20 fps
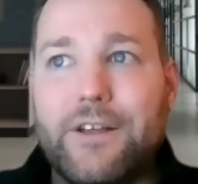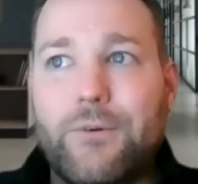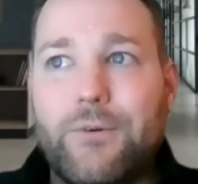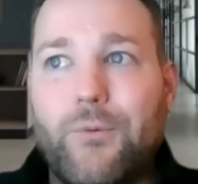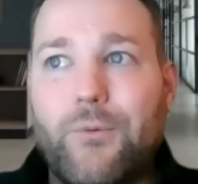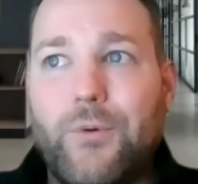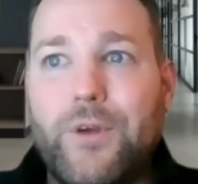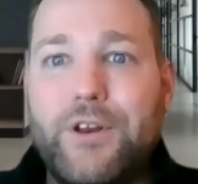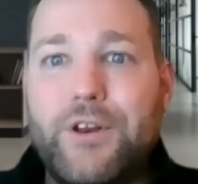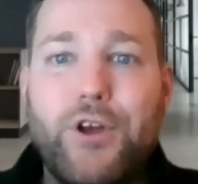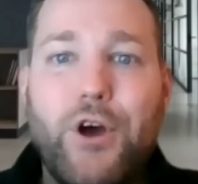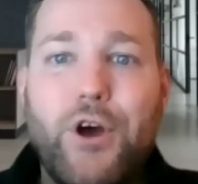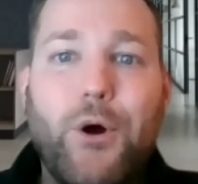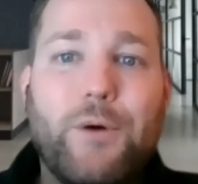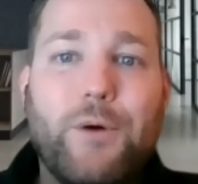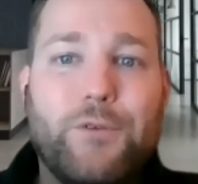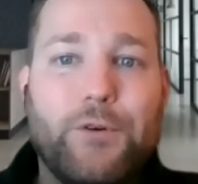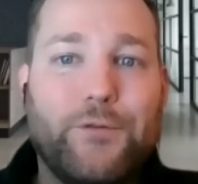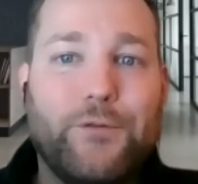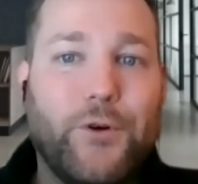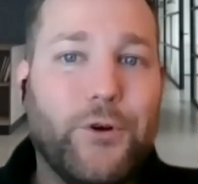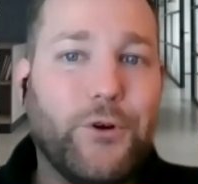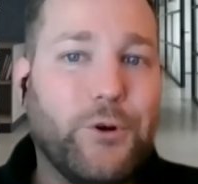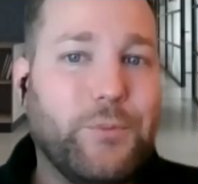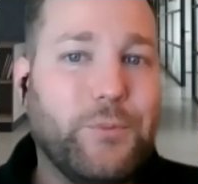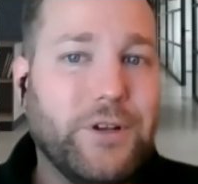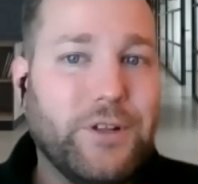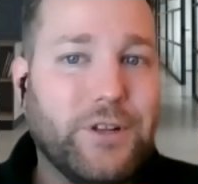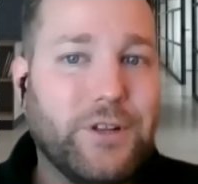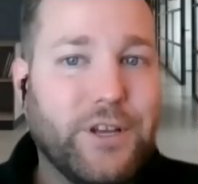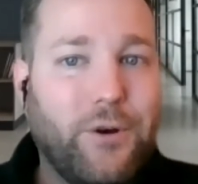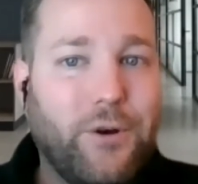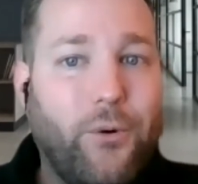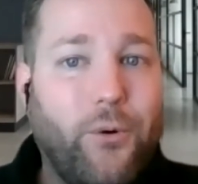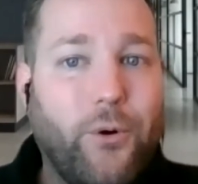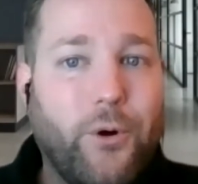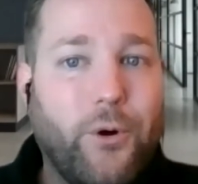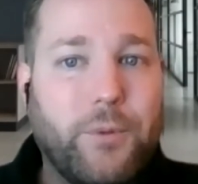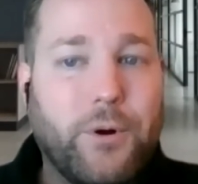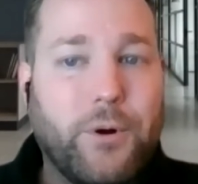we know of a vulnerability
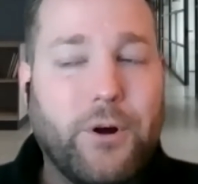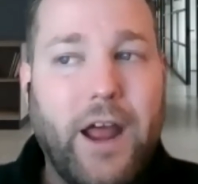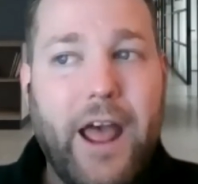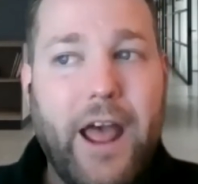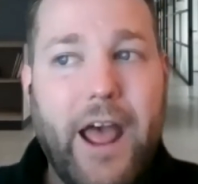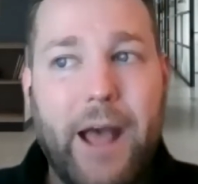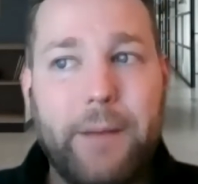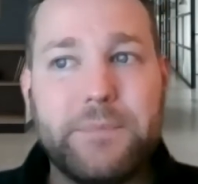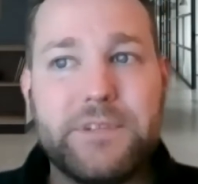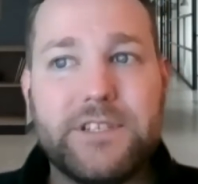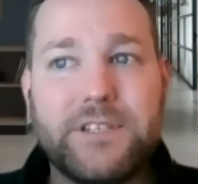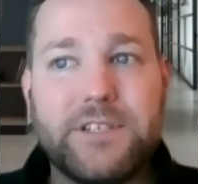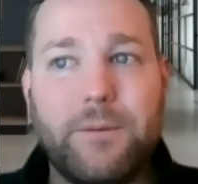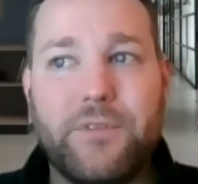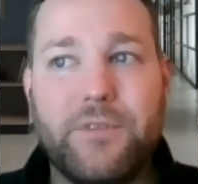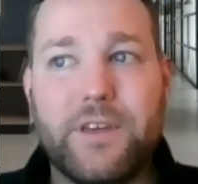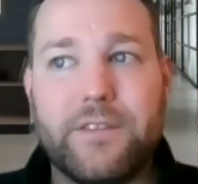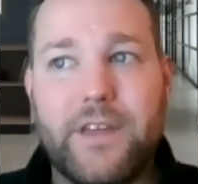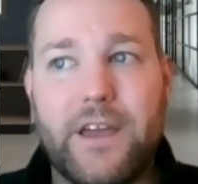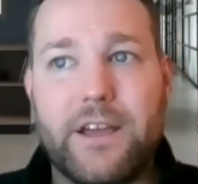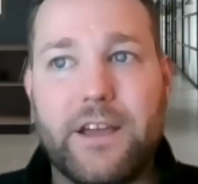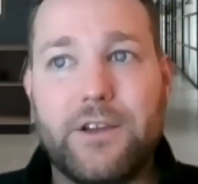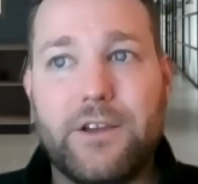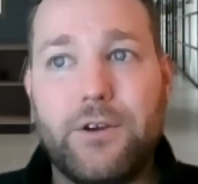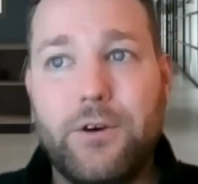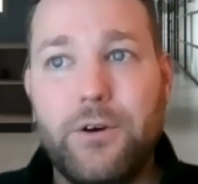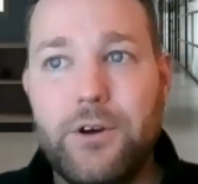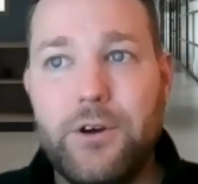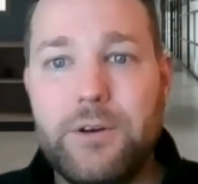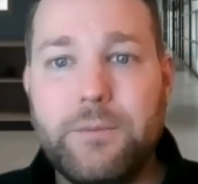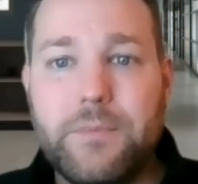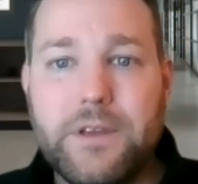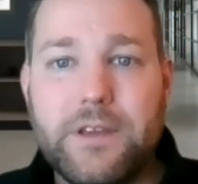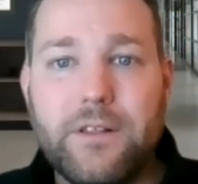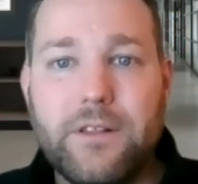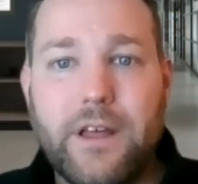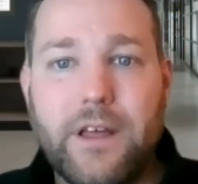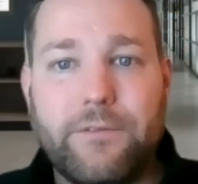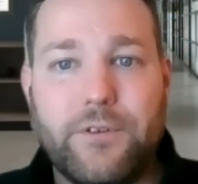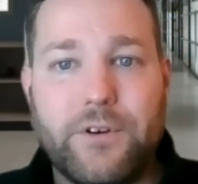or perhaps something that could be
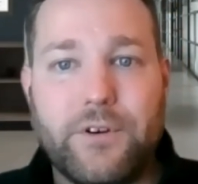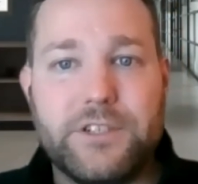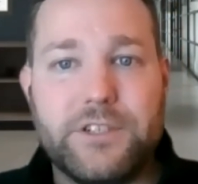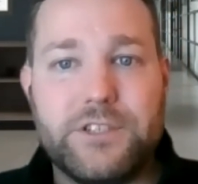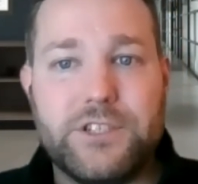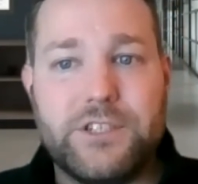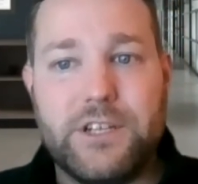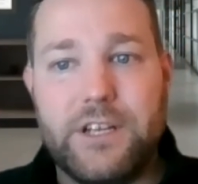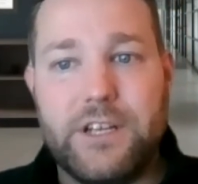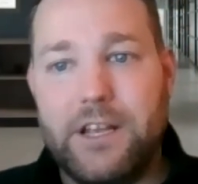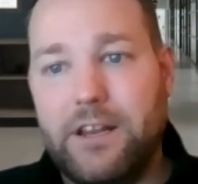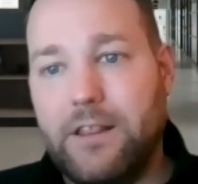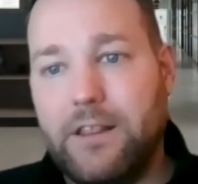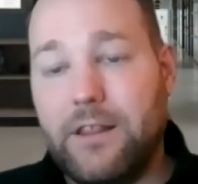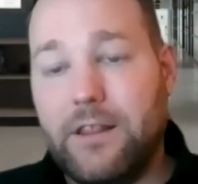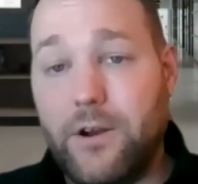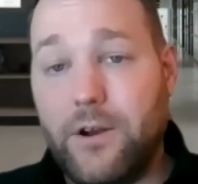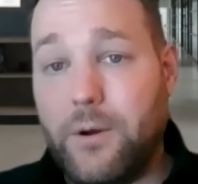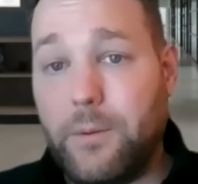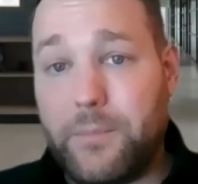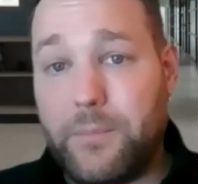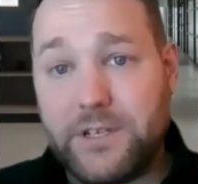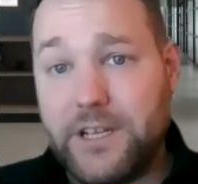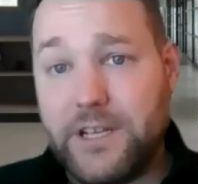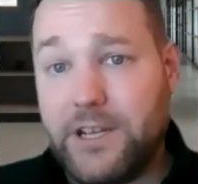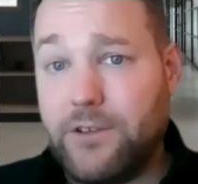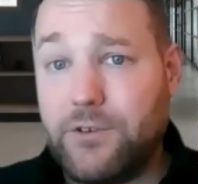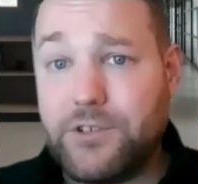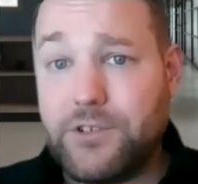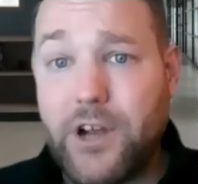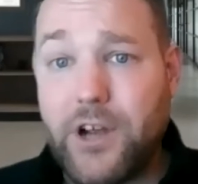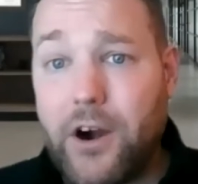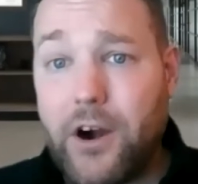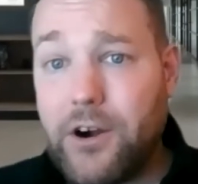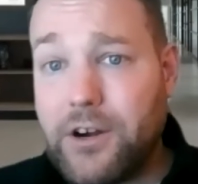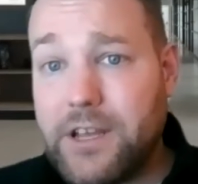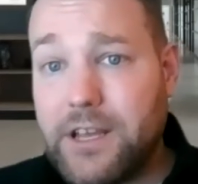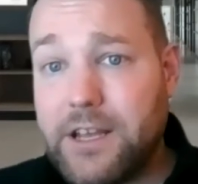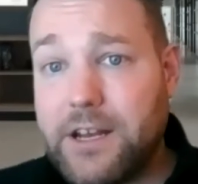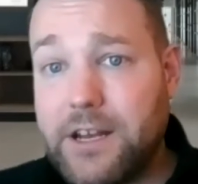leveraged in a particular
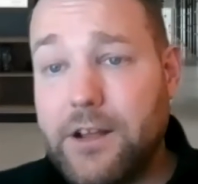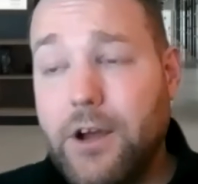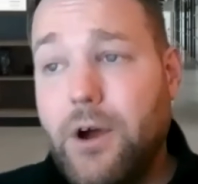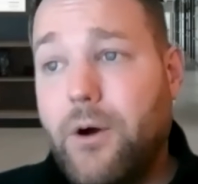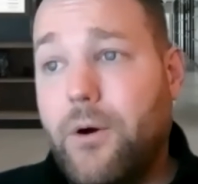target